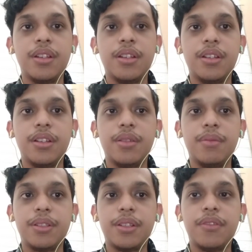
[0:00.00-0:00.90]

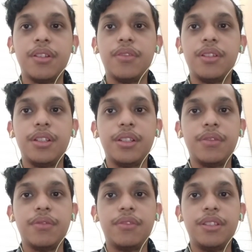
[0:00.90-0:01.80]
Example of learning
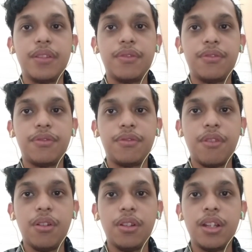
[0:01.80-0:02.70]
that
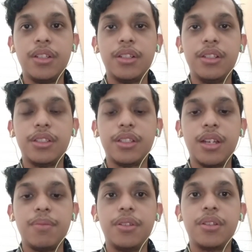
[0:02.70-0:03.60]
fall under this
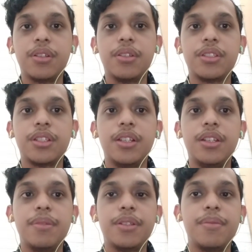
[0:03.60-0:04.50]
type include
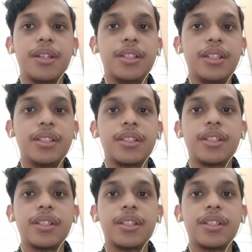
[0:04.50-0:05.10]
studying mathematics,